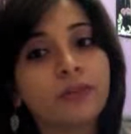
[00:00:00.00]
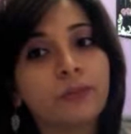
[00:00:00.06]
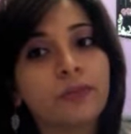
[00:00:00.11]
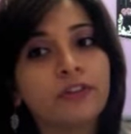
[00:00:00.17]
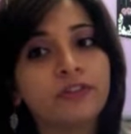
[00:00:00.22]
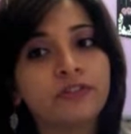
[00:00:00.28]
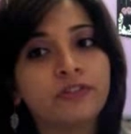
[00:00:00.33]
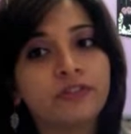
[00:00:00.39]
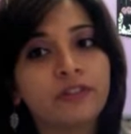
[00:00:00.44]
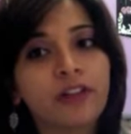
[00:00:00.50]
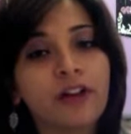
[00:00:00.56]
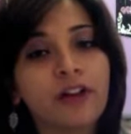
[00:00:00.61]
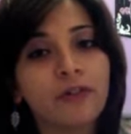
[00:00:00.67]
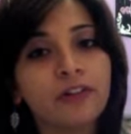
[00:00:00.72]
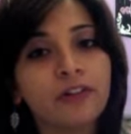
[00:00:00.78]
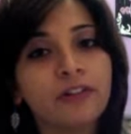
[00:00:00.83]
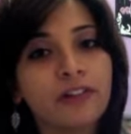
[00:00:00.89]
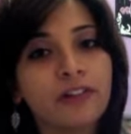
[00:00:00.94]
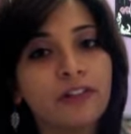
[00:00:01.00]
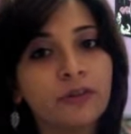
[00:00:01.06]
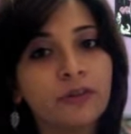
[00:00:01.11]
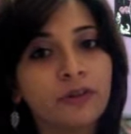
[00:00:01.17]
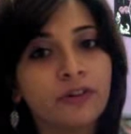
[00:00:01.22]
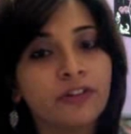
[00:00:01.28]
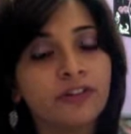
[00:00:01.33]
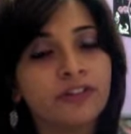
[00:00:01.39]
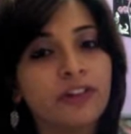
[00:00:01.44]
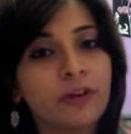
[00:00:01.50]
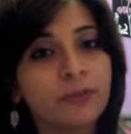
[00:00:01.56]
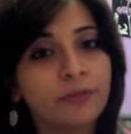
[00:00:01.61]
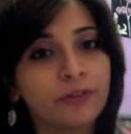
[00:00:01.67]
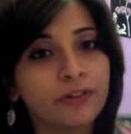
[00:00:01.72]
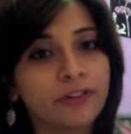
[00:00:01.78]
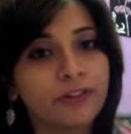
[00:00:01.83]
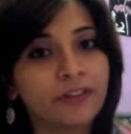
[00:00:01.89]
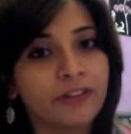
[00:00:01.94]
We covered z-scores in
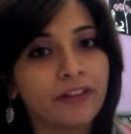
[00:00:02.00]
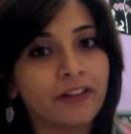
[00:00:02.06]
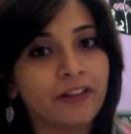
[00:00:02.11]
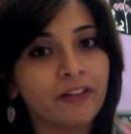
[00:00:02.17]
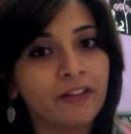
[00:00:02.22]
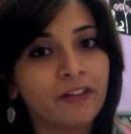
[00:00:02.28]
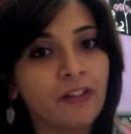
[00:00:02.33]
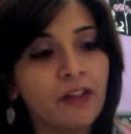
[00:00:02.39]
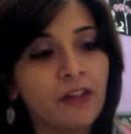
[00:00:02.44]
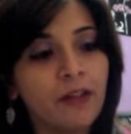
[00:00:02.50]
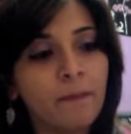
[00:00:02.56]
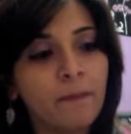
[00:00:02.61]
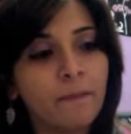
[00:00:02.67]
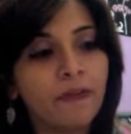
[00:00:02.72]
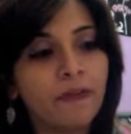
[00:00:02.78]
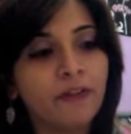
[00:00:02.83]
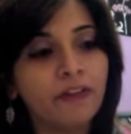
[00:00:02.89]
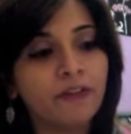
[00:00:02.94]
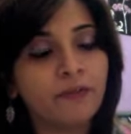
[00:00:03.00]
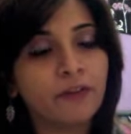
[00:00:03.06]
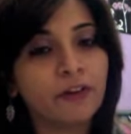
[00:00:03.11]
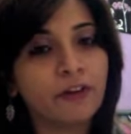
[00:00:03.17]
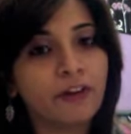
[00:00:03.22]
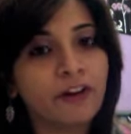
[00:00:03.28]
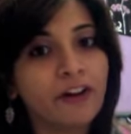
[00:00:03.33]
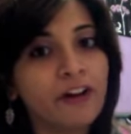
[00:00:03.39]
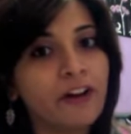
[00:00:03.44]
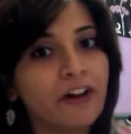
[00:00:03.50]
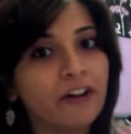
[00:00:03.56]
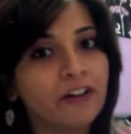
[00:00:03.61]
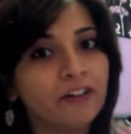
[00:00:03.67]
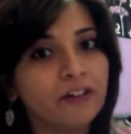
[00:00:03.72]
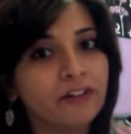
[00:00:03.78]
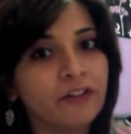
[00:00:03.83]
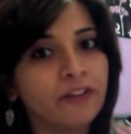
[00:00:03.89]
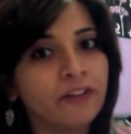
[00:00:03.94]
chapter 6, but let's figure out
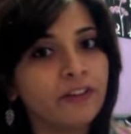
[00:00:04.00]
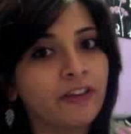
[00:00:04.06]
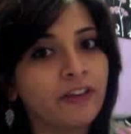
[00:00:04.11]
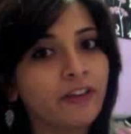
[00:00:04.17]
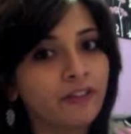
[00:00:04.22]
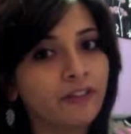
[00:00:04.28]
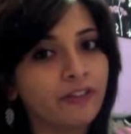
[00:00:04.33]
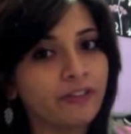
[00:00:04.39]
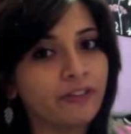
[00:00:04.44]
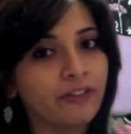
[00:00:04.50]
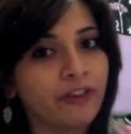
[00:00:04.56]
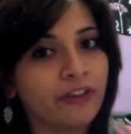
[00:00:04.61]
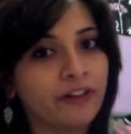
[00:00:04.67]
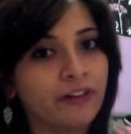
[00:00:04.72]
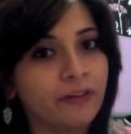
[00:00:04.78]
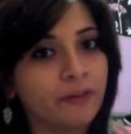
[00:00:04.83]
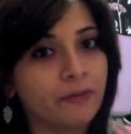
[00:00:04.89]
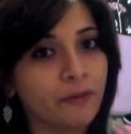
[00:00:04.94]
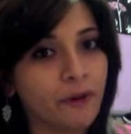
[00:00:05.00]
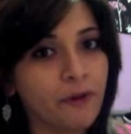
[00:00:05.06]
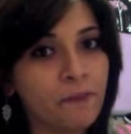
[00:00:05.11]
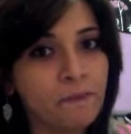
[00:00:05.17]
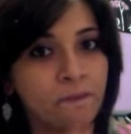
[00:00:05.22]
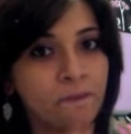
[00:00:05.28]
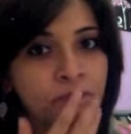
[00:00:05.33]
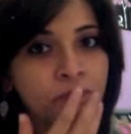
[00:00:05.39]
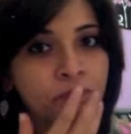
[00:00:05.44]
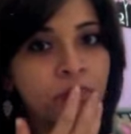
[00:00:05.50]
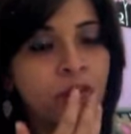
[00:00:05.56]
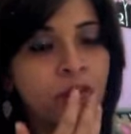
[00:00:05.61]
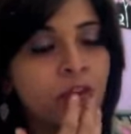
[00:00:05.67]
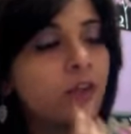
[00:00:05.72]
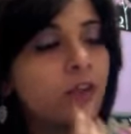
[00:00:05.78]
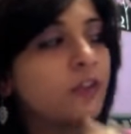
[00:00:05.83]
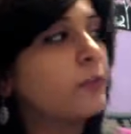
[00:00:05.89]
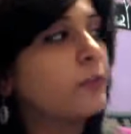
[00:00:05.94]
how to do it on the calculator, right?
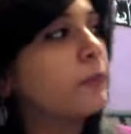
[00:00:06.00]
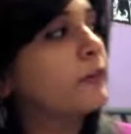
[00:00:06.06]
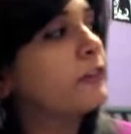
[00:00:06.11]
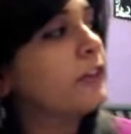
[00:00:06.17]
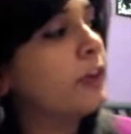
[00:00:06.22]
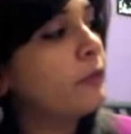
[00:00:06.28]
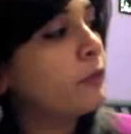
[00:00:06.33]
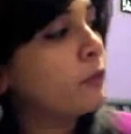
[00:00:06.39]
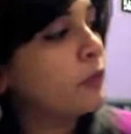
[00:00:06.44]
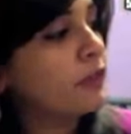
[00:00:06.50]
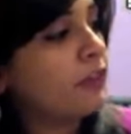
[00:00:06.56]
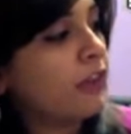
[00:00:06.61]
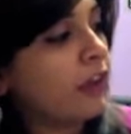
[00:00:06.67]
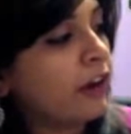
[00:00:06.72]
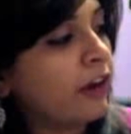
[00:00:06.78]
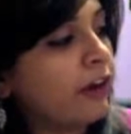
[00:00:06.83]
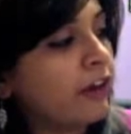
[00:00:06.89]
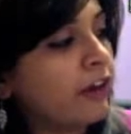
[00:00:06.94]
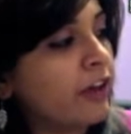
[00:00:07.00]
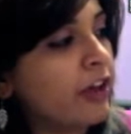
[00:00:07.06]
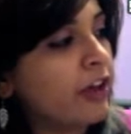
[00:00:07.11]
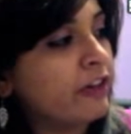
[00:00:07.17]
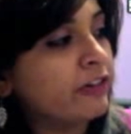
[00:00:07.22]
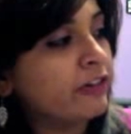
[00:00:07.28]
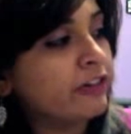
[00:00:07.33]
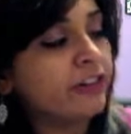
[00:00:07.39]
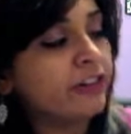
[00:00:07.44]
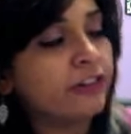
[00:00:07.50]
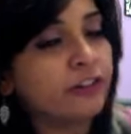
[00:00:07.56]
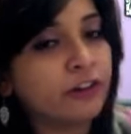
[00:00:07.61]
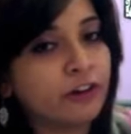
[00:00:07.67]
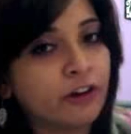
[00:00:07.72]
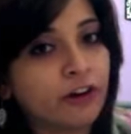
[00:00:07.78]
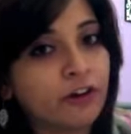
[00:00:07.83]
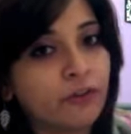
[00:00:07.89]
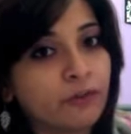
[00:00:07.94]
So pretend we want the area underneath
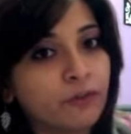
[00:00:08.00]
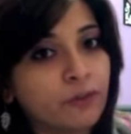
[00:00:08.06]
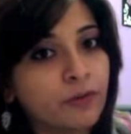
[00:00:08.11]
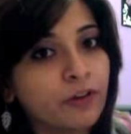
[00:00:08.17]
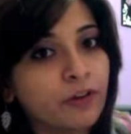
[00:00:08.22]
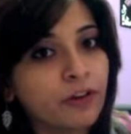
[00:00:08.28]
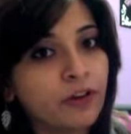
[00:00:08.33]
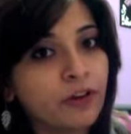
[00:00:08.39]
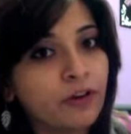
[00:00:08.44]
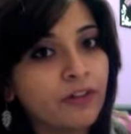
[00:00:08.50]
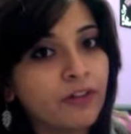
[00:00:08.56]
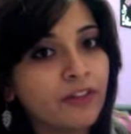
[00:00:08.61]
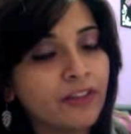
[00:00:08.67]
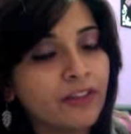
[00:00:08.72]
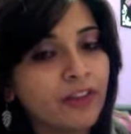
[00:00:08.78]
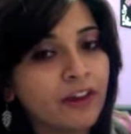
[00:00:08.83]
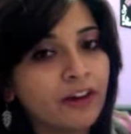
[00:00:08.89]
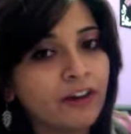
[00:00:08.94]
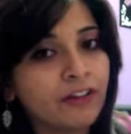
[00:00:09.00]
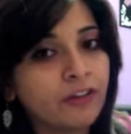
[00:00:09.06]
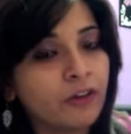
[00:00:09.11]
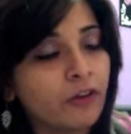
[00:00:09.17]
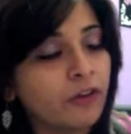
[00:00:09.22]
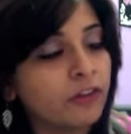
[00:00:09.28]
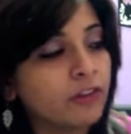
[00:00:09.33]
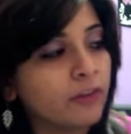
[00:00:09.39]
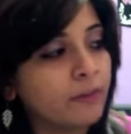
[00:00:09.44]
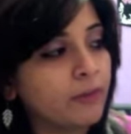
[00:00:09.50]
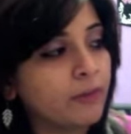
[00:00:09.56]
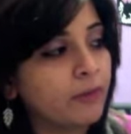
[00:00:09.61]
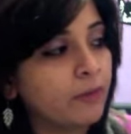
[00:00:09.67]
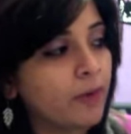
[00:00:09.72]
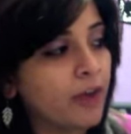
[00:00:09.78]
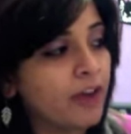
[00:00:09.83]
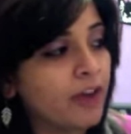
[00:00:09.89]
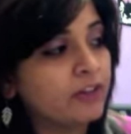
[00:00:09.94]
the curve. We know that the area is always going
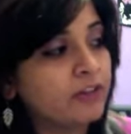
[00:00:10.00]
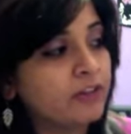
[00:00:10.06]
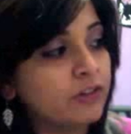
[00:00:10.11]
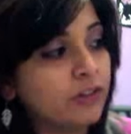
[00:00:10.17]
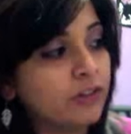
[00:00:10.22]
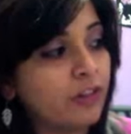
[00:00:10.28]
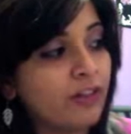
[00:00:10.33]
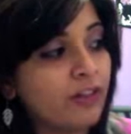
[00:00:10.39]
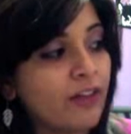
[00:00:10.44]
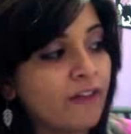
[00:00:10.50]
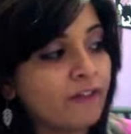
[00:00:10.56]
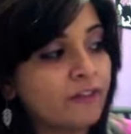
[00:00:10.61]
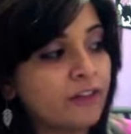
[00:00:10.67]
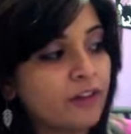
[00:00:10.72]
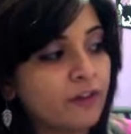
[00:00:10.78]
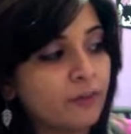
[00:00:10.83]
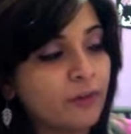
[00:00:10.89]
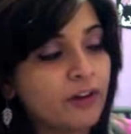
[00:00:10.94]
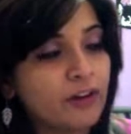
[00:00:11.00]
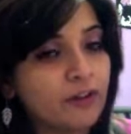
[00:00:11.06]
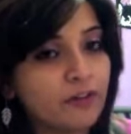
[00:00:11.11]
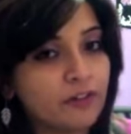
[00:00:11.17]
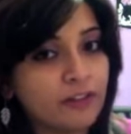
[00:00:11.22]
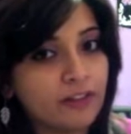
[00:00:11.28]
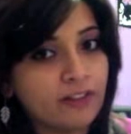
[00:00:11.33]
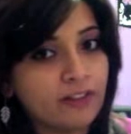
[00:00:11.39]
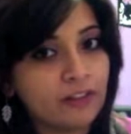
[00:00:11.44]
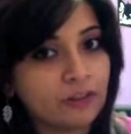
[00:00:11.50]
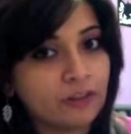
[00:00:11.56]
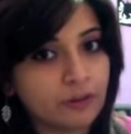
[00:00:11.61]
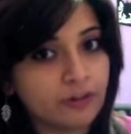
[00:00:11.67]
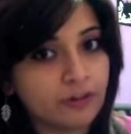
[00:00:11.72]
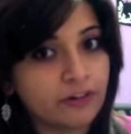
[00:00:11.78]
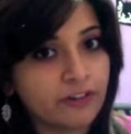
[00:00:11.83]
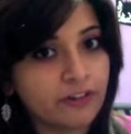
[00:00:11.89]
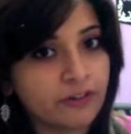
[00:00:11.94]
to be read to the left of whatever the
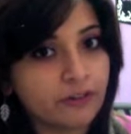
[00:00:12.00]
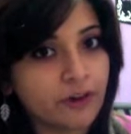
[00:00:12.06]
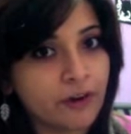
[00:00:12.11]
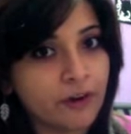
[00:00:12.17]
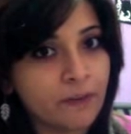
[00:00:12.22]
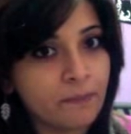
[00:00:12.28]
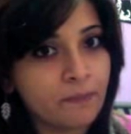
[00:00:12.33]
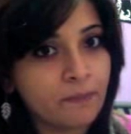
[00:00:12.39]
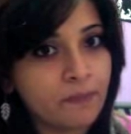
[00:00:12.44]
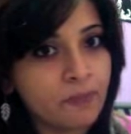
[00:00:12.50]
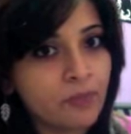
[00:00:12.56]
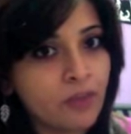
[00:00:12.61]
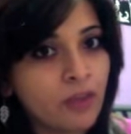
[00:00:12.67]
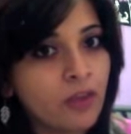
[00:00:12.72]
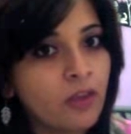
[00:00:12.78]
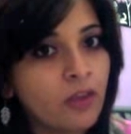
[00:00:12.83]
z-score is, right?